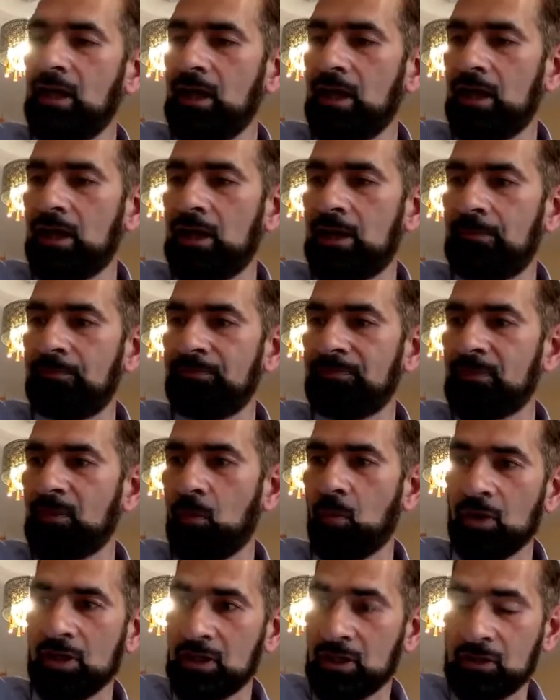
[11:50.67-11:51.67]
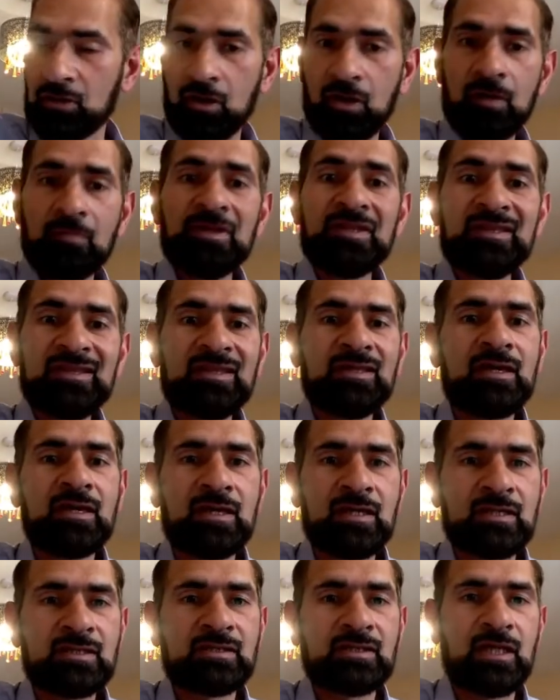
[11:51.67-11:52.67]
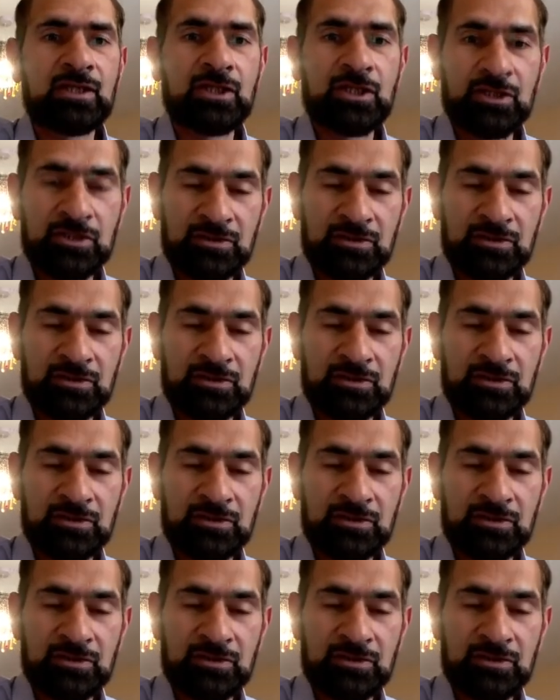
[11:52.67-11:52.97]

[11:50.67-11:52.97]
One of the common things that